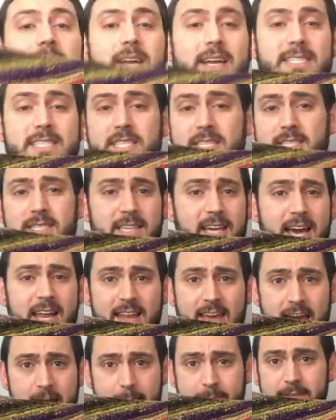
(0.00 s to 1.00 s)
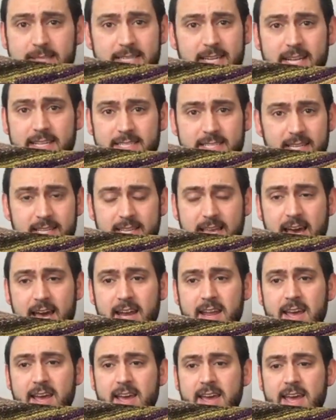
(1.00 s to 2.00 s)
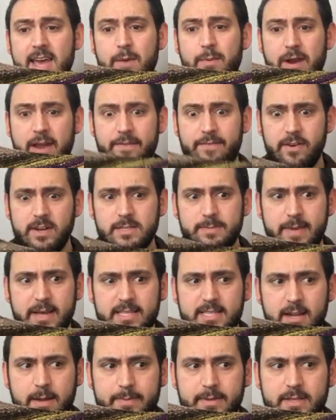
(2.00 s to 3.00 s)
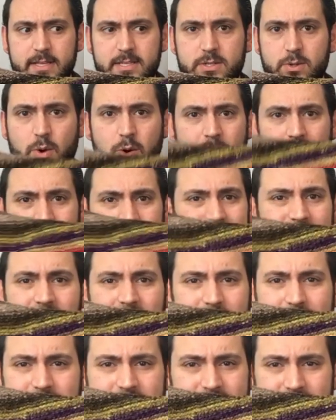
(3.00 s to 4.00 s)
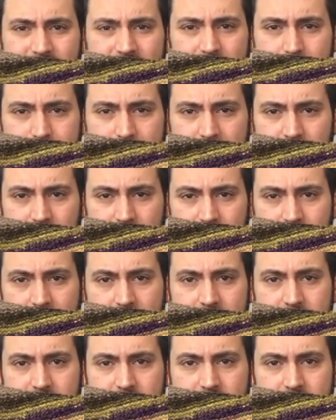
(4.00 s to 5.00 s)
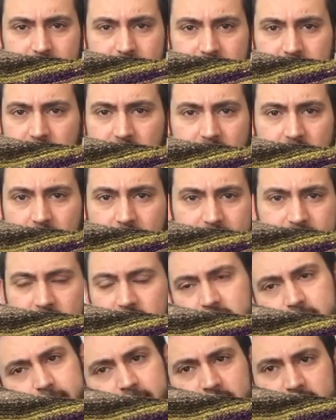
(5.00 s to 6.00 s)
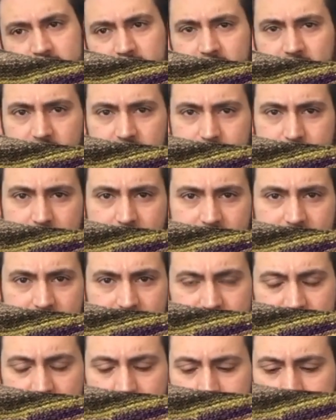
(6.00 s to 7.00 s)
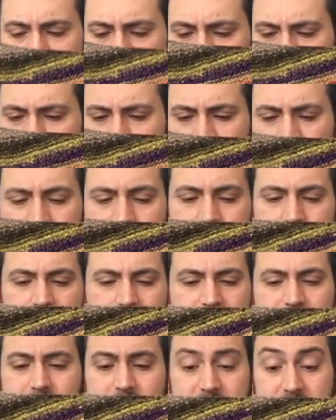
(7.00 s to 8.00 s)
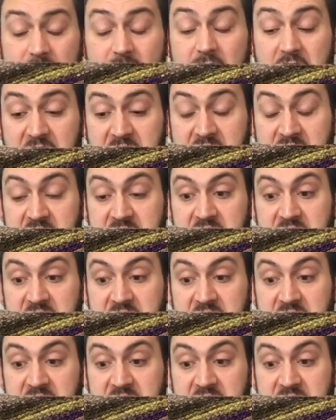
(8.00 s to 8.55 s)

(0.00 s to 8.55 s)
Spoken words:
I just kind of happenstance did that. And when I first picked it up in the store, I didn't even see the pink and red. You know, I've talked about this in the other podcast that I made. I didn't see it.